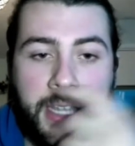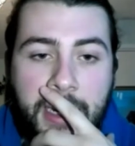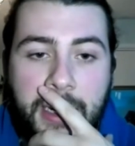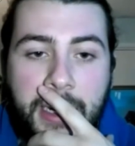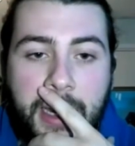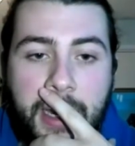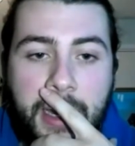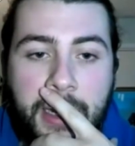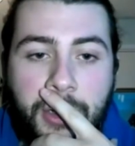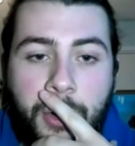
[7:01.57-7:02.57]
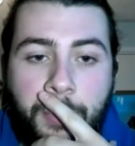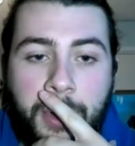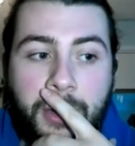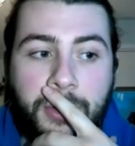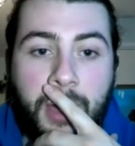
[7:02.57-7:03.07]
in Europe
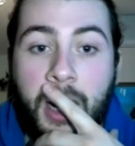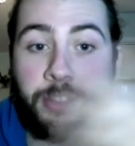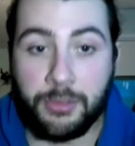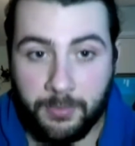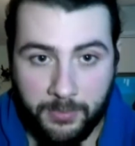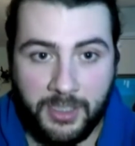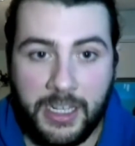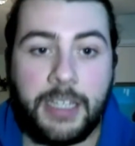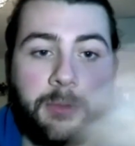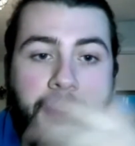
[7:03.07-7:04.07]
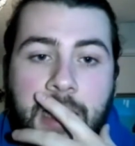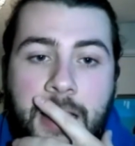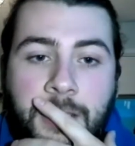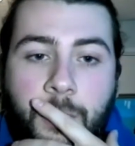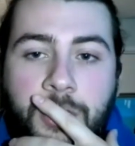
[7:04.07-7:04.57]
because of the Heysel Stadium
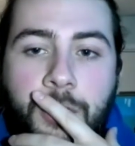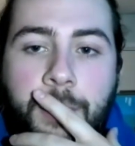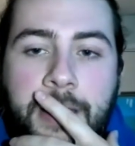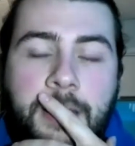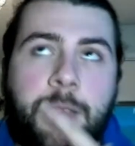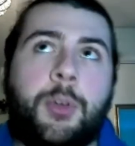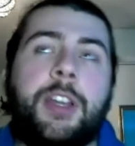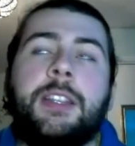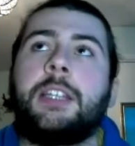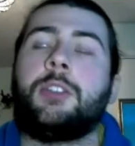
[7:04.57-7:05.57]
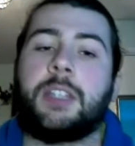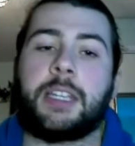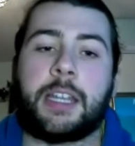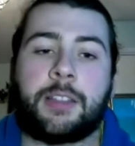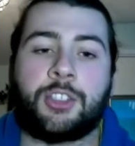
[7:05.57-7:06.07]
disaster, was you a bit disappointed that you didn't
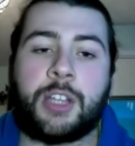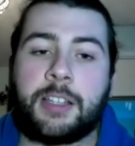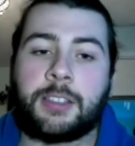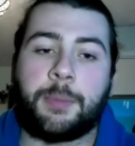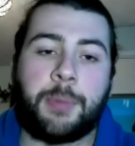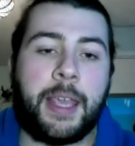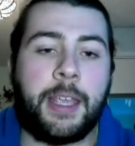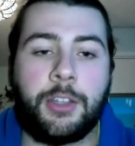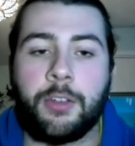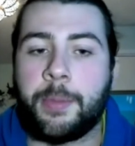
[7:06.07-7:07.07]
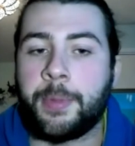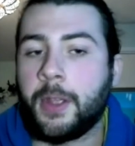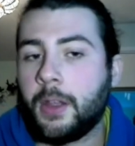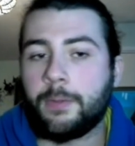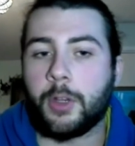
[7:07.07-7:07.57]
get the chance to play in Europe
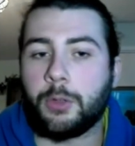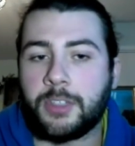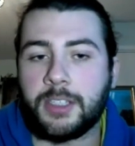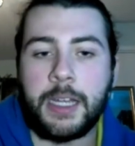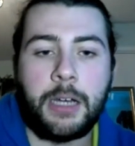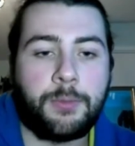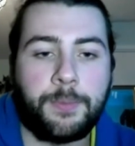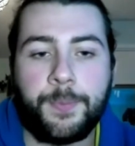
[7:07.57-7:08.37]
for Luton Town?